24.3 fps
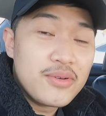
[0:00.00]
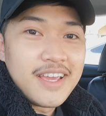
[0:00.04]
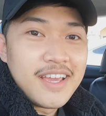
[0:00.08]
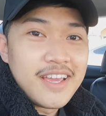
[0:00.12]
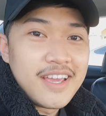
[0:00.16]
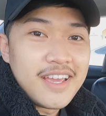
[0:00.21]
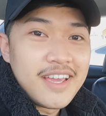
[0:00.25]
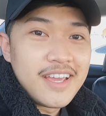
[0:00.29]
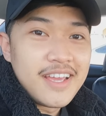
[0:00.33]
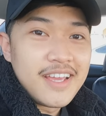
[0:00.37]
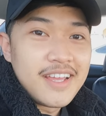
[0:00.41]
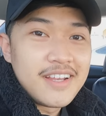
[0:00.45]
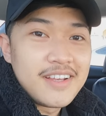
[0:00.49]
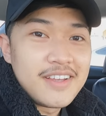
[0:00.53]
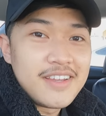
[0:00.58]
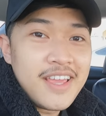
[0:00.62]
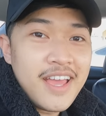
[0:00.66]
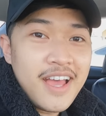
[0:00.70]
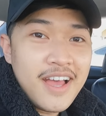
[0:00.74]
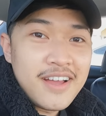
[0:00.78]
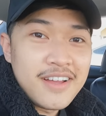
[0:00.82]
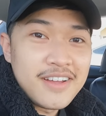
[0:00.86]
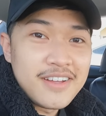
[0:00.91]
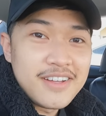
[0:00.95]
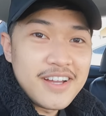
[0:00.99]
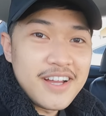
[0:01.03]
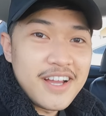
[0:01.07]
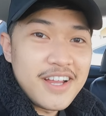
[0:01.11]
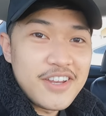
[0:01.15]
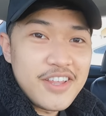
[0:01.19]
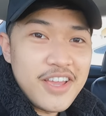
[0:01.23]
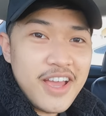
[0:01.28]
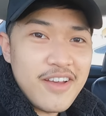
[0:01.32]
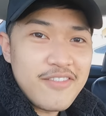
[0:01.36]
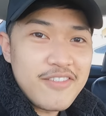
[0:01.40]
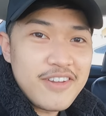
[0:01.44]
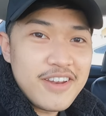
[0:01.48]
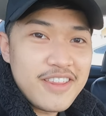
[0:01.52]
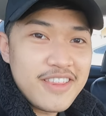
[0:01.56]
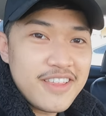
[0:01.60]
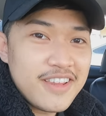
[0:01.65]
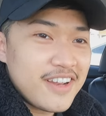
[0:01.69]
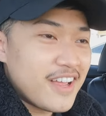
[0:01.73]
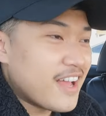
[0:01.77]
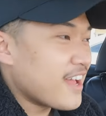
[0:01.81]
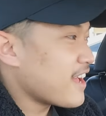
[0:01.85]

And yeah, uh, do you have anything